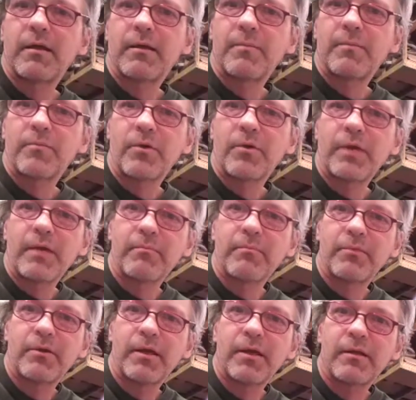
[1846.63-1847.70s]
Oh yeah,
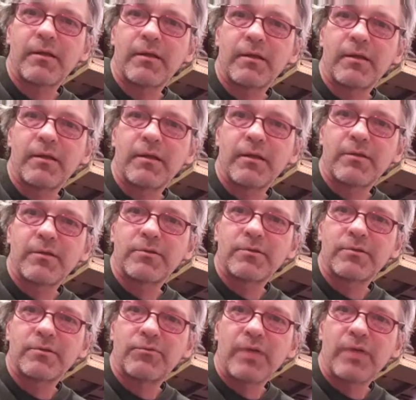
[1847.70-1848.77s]
you can. It's
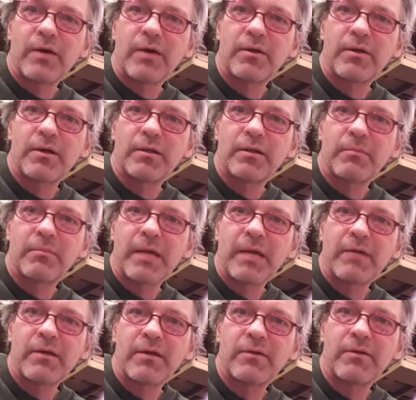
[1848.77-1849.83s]
the flower, the
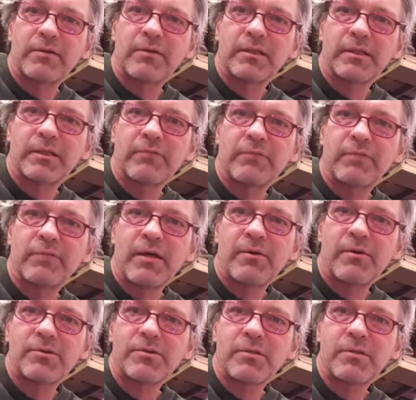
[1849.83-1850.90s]
background of the little
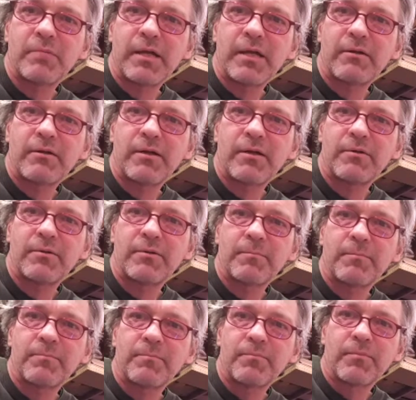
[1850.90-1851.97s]
flowers in the background.
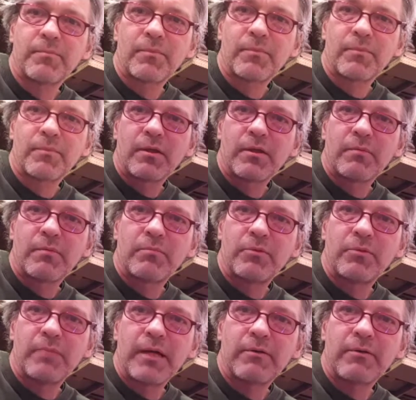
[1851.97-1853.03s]

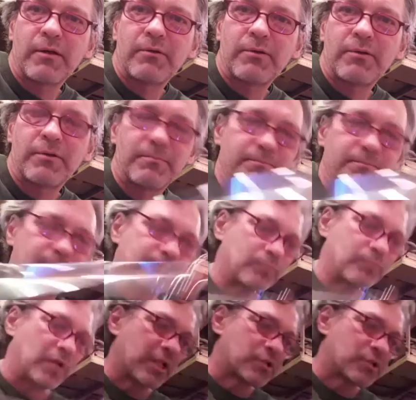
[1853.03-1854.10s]
Little background.
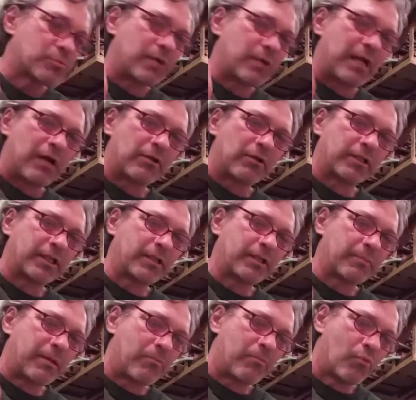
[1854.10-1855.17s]
I'll spread out a
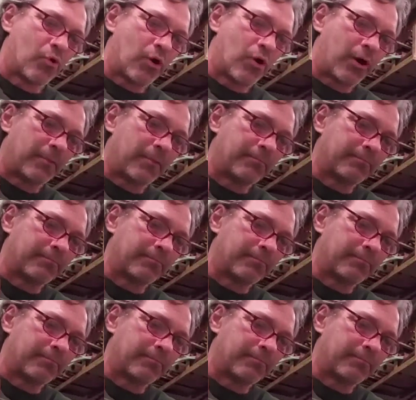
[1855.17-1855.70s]
little bit more.